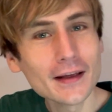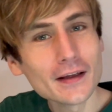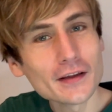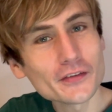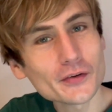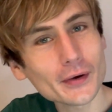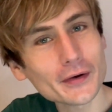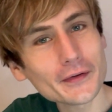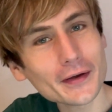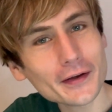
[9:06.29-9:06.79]

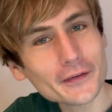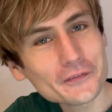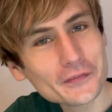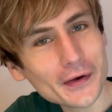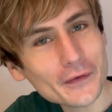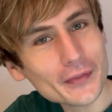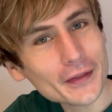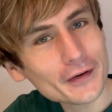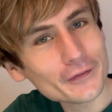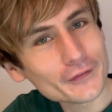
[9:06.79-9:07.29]
So I
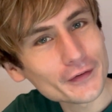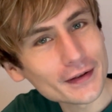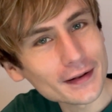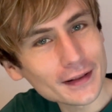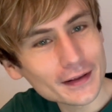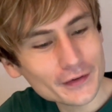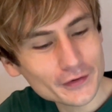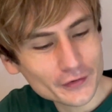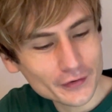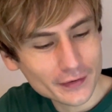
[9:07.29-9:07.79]
found that really
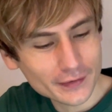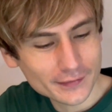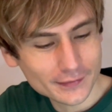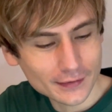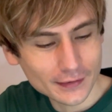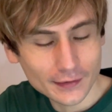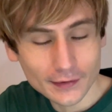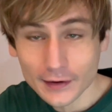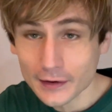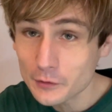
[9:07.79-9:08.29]

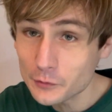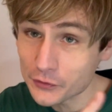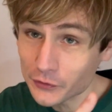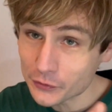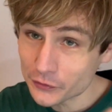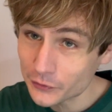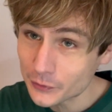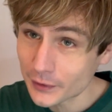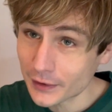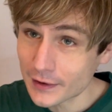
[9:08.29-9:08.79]
interesting, and it was
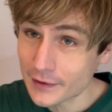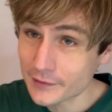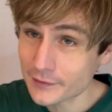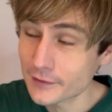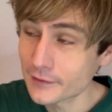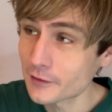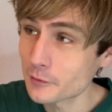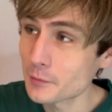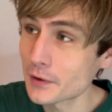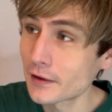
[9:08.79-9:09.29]
also a
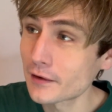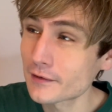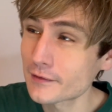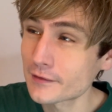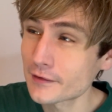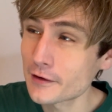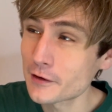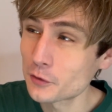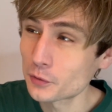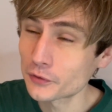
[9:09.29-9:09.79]
lesson to me that
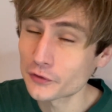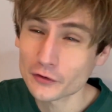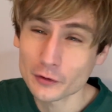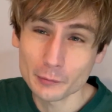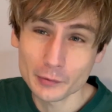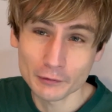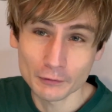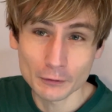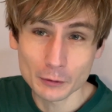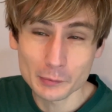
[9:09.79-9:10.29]
sequels can
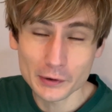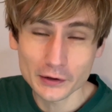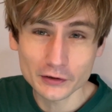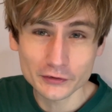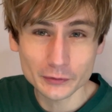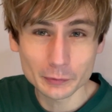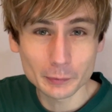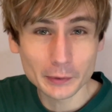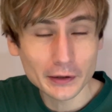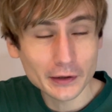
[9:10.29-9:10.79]
be
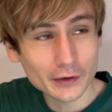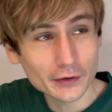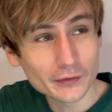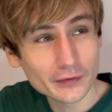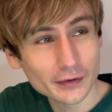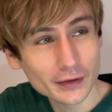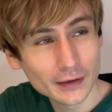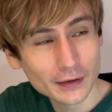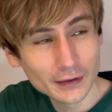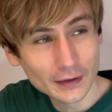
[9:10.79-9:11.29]
rubbish,
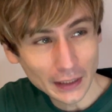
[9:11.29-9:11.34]
because